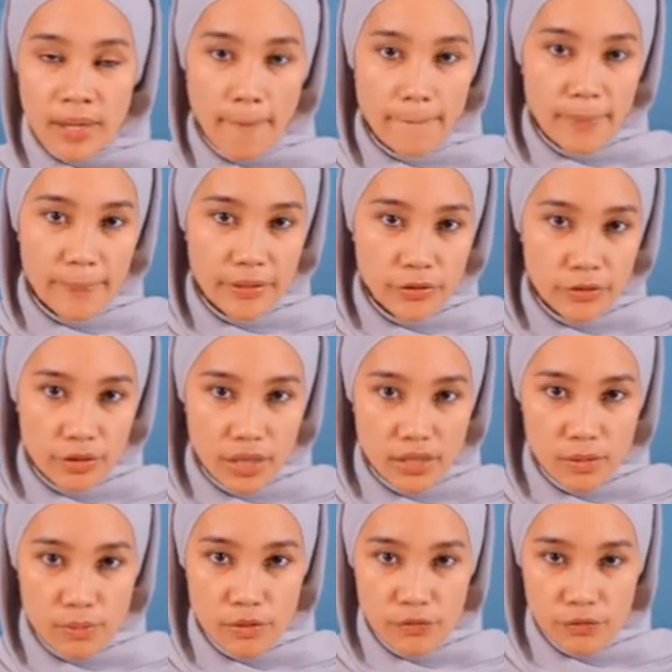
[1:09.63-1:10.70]
by
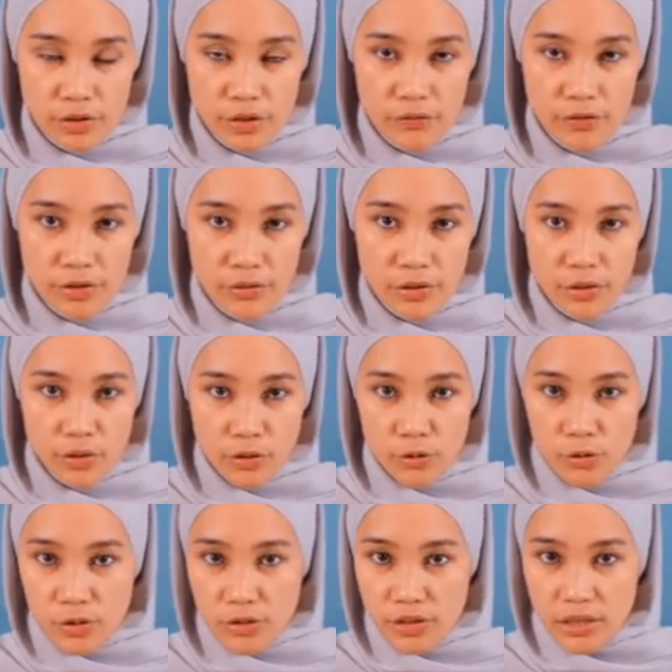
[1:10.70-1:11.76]
Petronas before the Federal Court
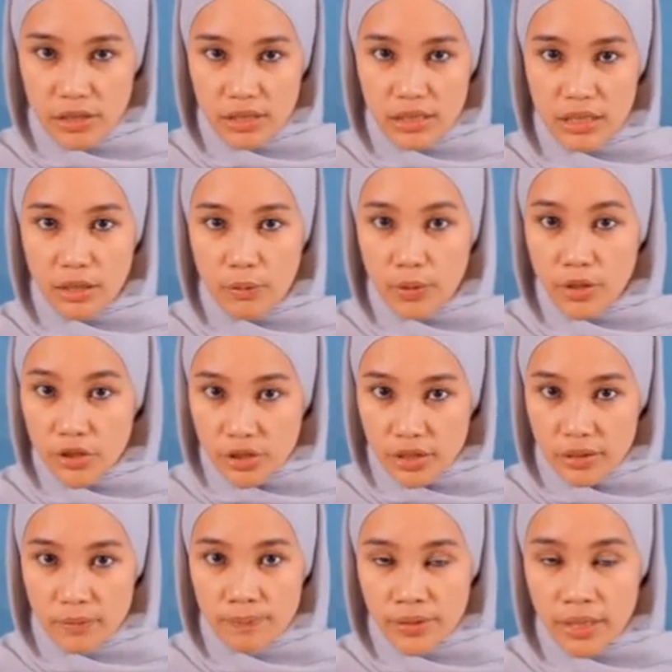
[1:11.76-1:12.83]
to seek
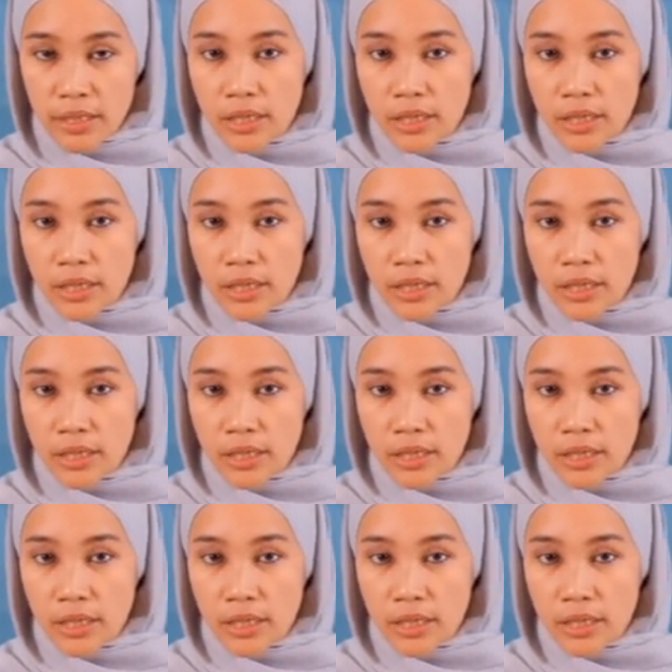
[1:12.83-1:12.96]
declaration